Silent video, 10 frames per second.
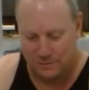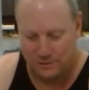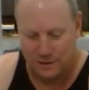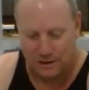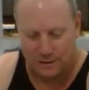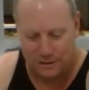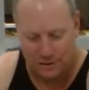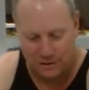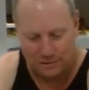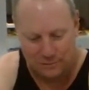So,
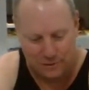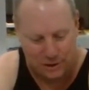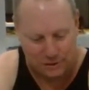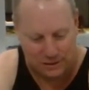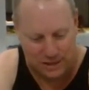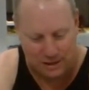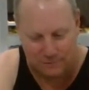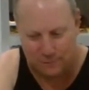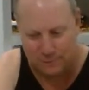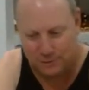for those that
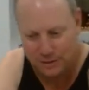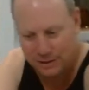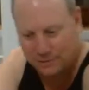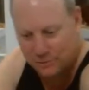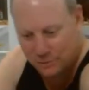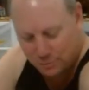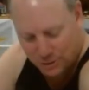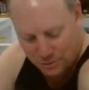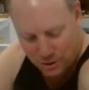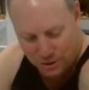aren't familiar, it took
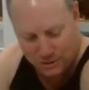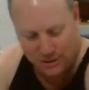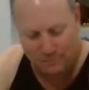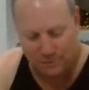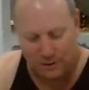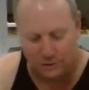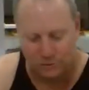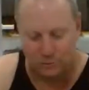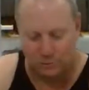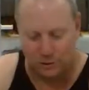me a while to get around
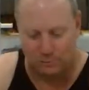to it, but I